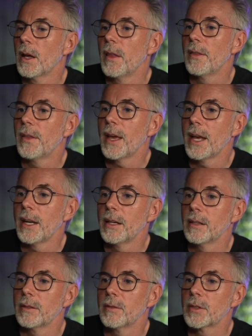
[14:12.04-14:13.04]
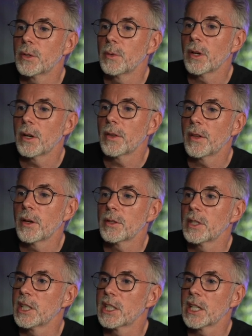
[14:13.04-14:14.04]
then, so we got
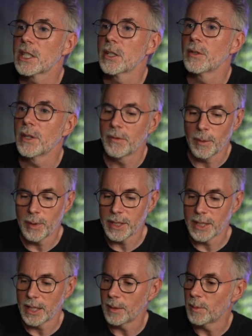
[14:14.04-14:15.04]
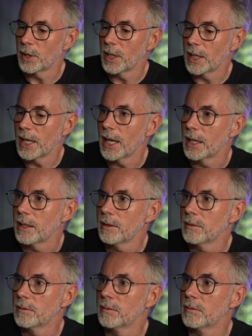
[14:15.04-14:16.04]
1600. If I press that button again,
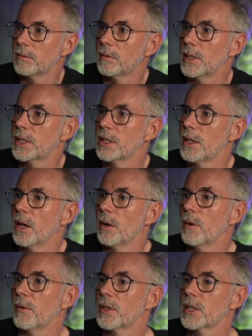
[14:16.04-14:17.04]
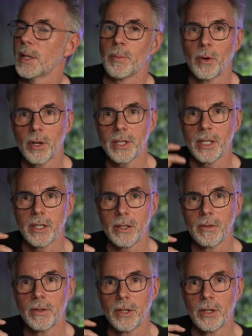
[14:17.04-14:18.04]
it's now obviously brought it
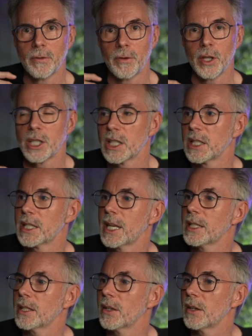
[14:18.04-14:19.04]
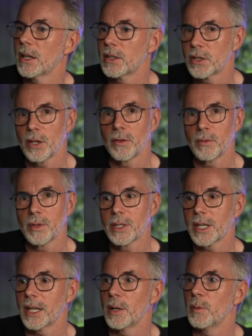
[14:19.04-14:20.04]
to the front and center and sort of
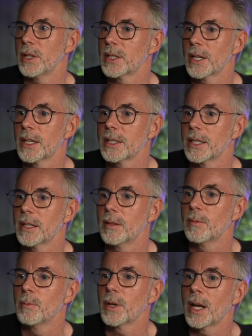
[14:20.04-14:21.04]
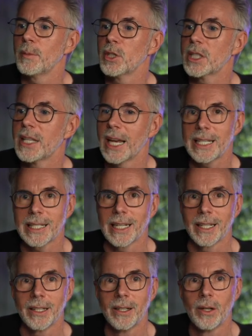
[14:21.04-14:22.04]
slightly resized it. But I'm just
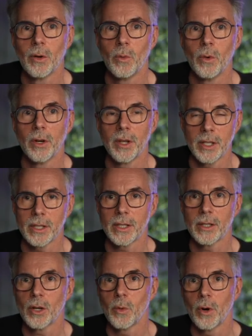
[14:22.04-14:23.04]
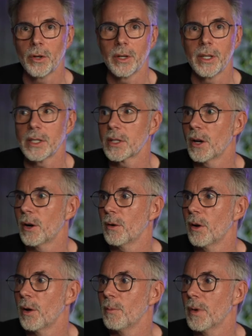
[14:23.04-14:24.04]
guessing where these coordinates are
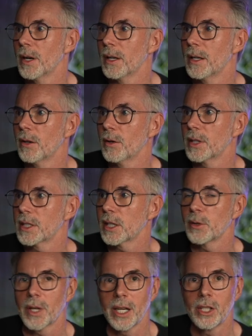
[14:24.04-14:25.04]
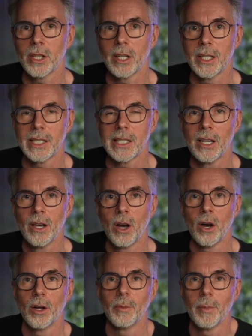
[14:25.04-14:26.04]
on my, or this location is,
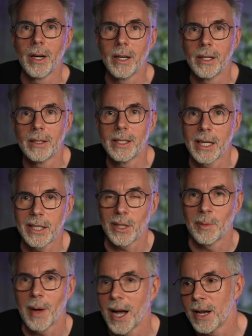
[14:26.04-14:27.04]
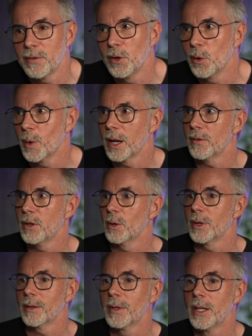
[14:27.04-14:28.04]
on my desktop. I have no way of
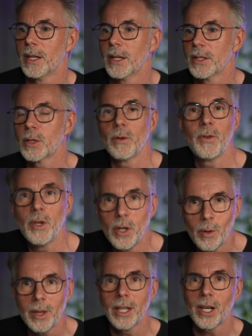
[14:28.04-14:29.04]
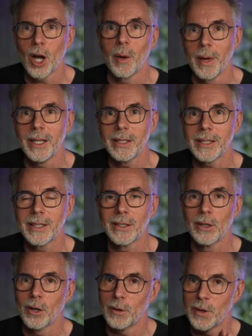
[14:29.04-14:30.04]
knowing. So if you know in the comments,
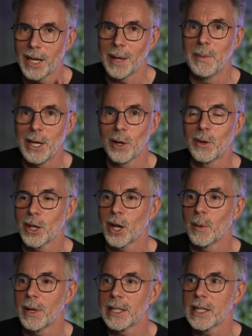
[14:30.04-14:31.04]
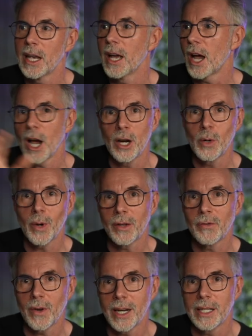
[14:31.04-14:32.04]
or if you let me know in the comments, how do I
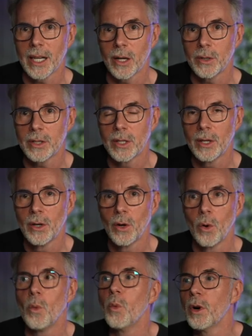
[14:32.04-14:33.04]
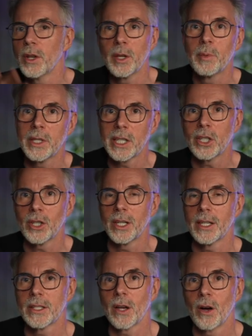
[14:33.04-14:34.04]
find out where the position
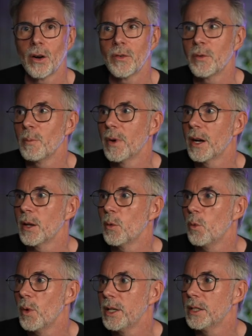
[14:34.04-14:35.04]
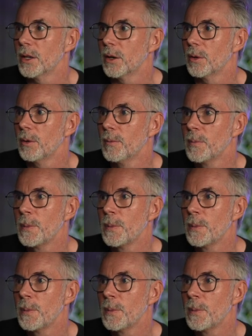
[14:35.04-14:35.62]
is of my window